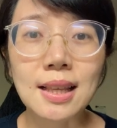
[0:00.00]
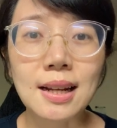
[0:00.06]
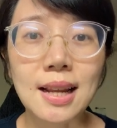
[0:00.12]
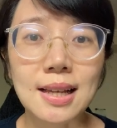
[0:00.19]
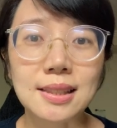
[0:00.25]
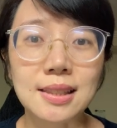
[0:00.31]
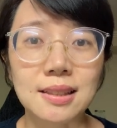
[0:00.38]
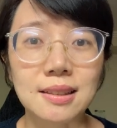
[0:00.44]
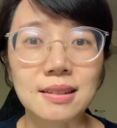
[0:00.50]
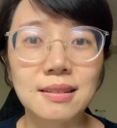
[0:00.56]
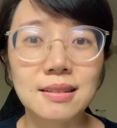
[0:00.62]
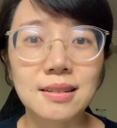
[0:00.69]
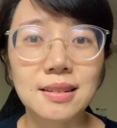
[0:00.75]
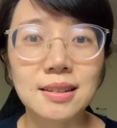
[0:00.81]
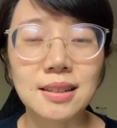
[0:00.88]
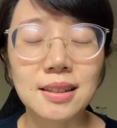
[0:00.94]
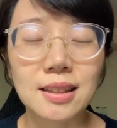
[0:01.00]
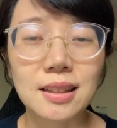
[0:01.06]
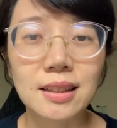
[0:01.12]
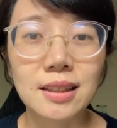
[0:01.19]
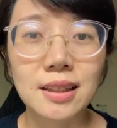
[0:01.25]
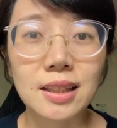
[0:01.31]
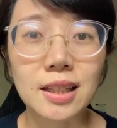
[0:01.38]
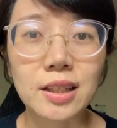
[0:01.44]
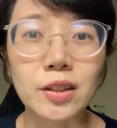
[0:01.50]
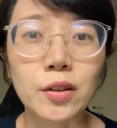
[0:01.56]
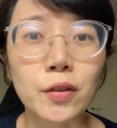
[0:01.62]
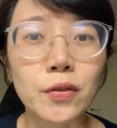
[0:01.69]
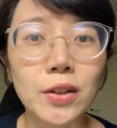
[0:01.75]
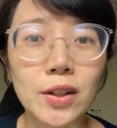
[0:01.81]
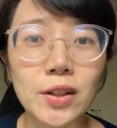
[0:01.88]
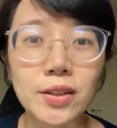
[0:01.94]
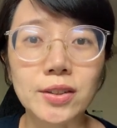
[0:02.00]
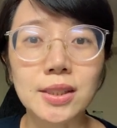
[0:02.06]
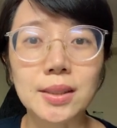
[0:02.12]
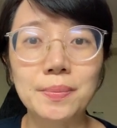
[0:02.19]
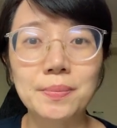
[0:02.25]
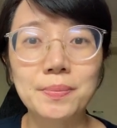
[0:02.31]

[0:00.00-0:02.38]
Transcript: lesson that you've learned?